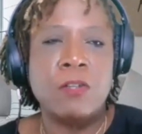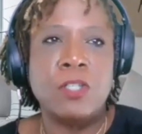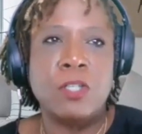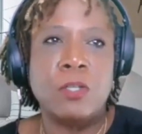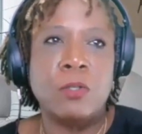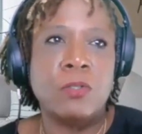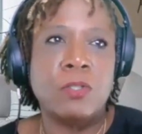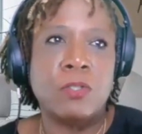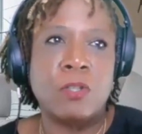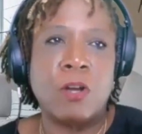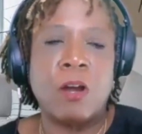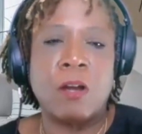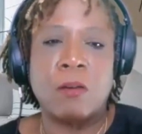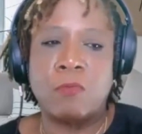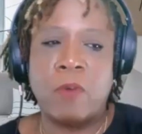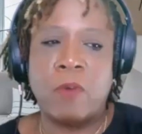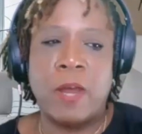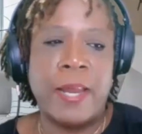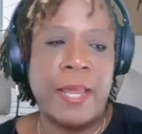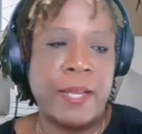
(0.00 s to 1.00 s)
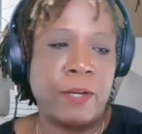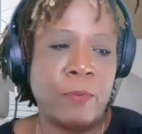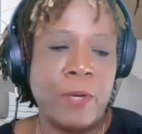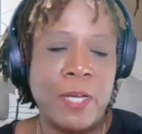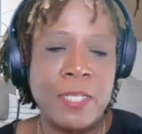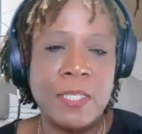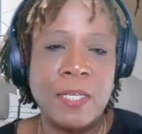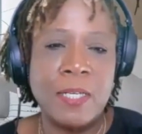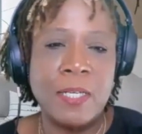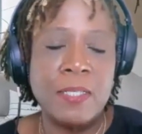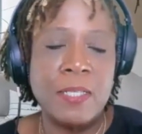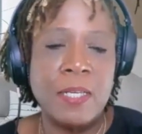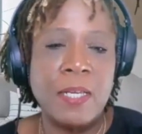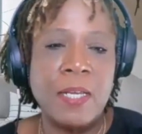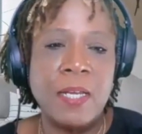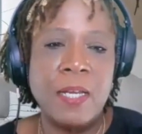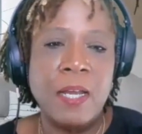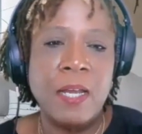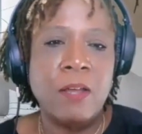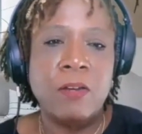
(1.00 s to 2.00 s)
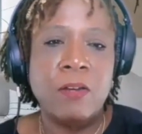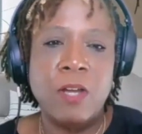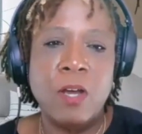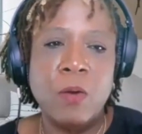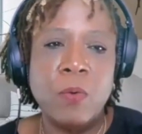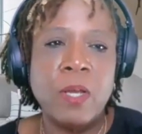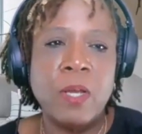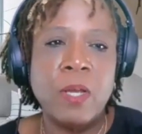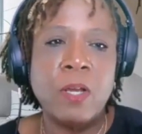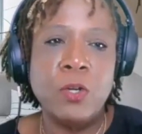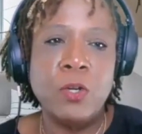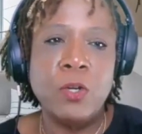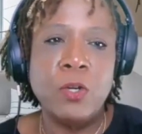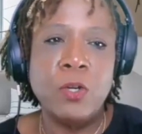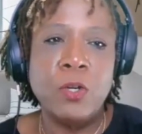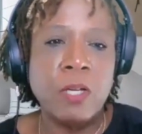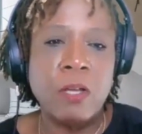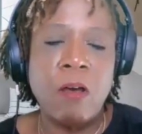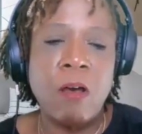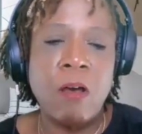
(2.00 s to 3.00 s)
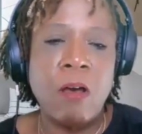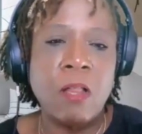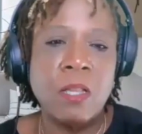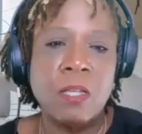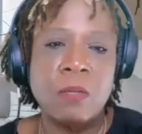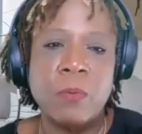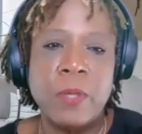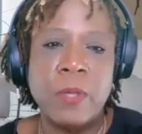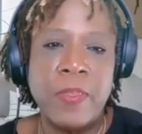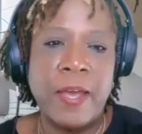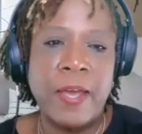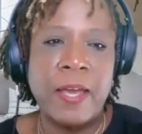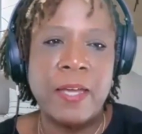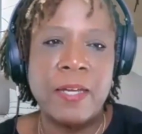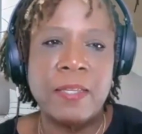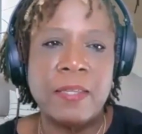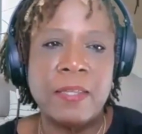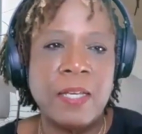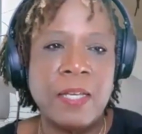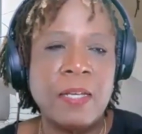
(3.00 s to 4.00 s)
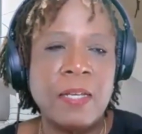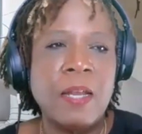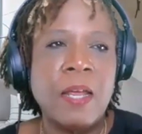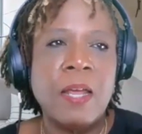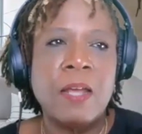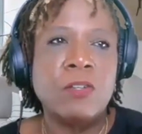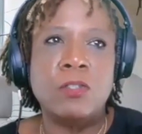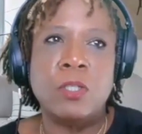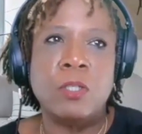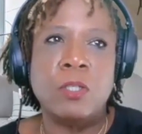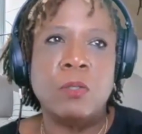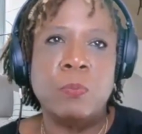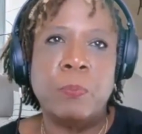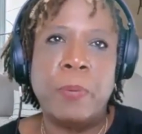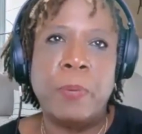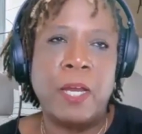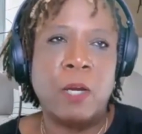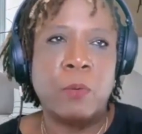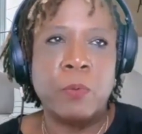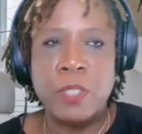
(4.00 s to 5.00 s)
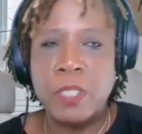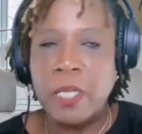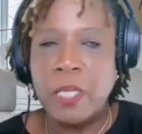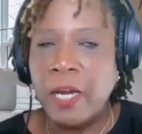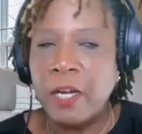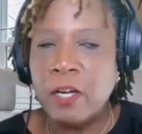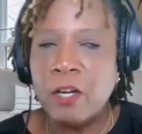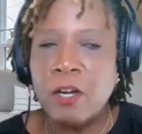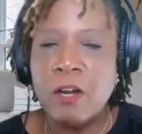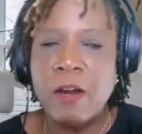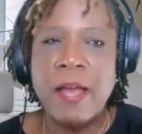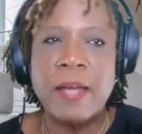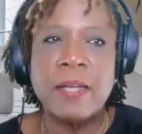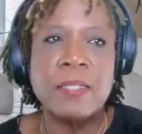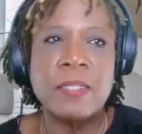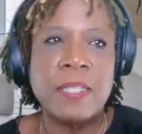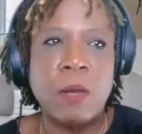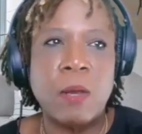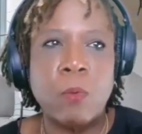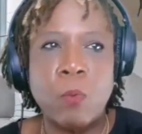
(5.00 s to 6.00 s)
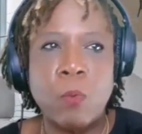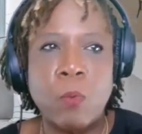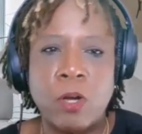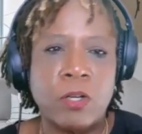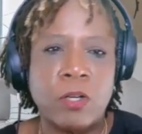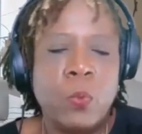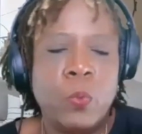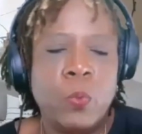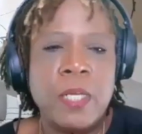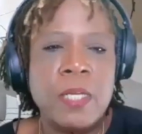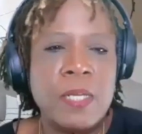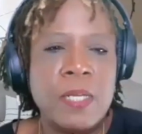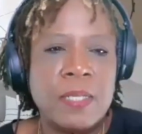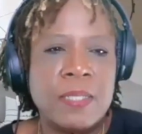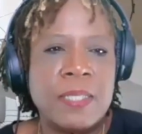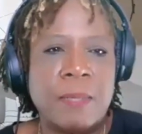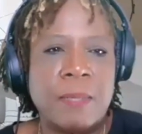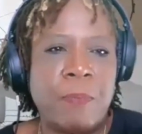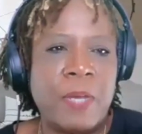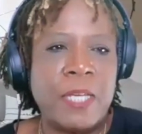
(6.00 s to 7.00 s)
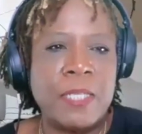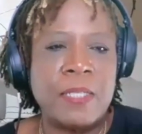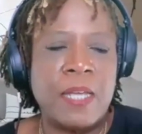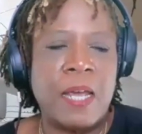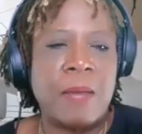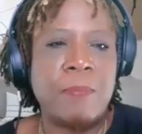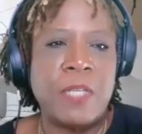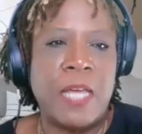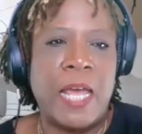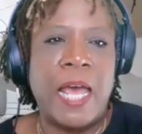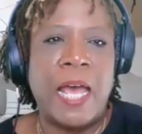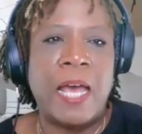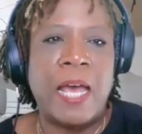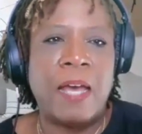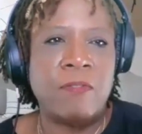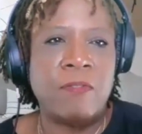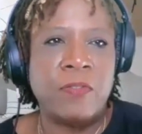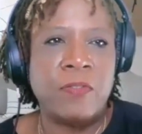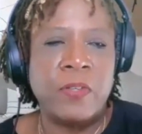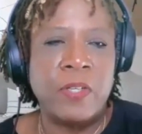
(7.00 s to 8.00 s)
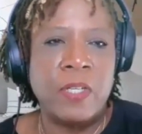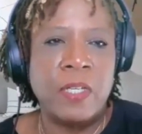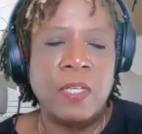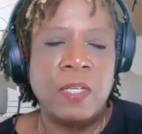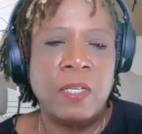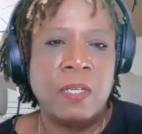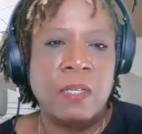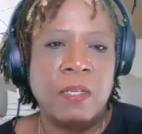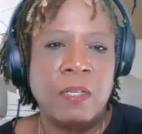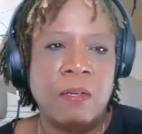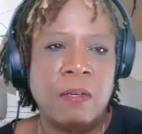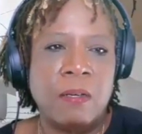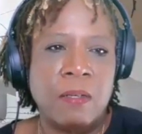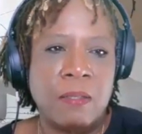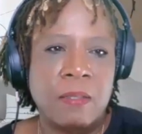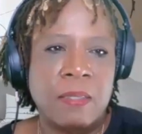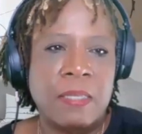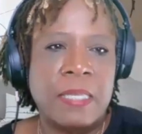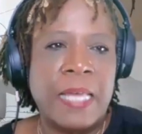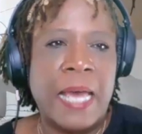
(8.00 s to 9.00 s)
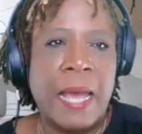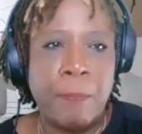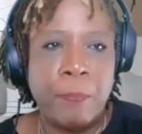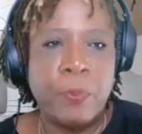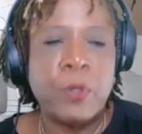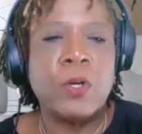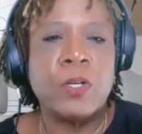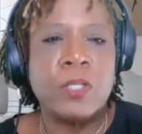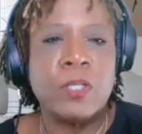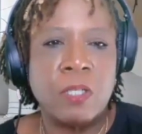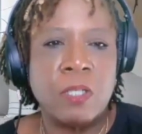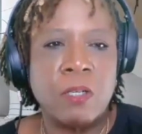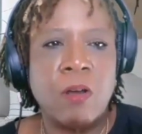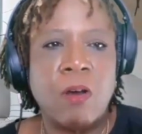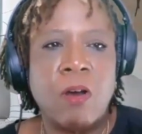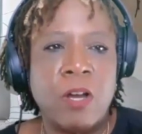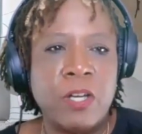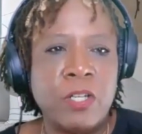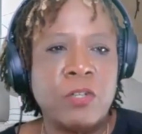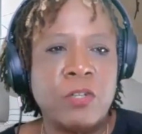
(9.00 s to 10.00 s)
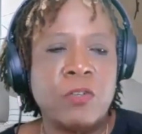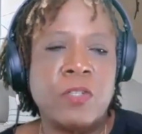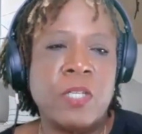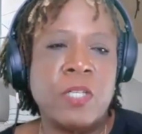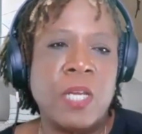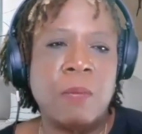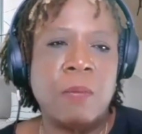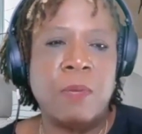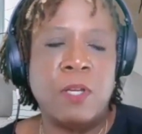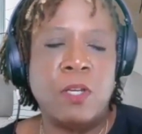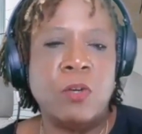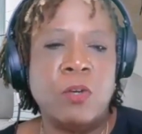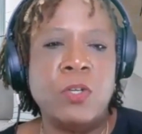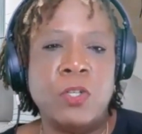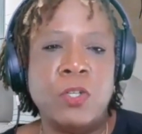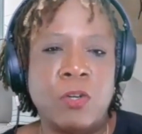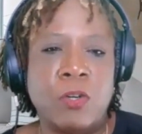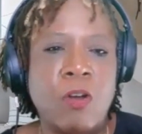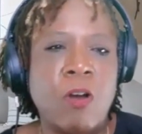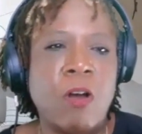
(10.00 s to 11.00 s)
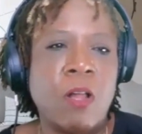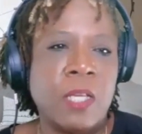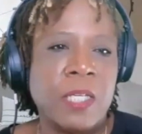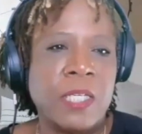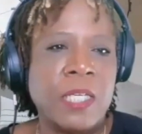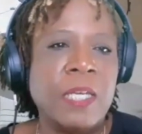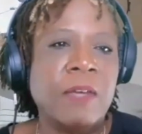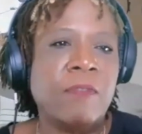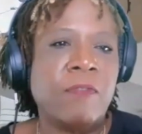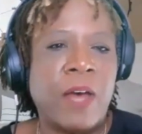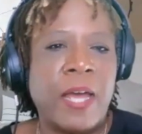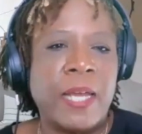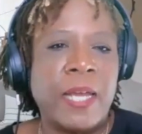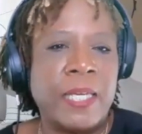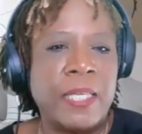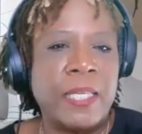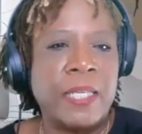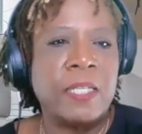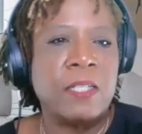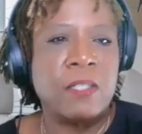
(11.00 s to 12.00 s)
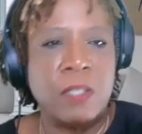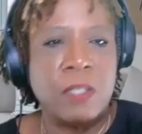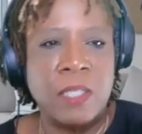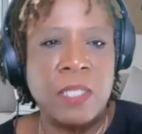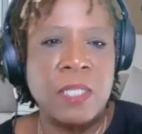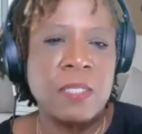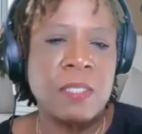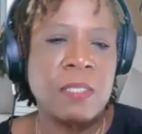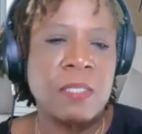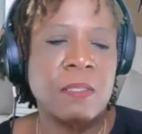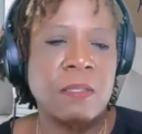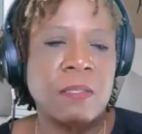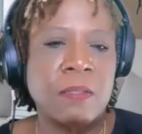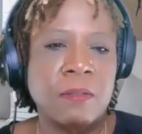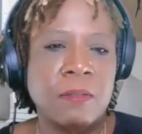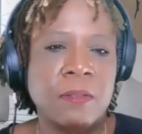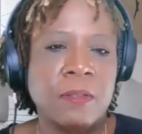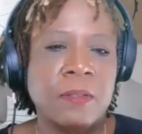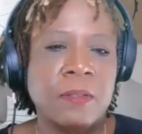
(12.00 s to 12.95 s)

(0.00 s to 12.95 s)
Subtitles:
Do you start right out of residency, knowing who you can call and what that kind of thing? Do you pay a retainer? How does that work? When is the best time to have that person on your team and know who you're calling if I get into this?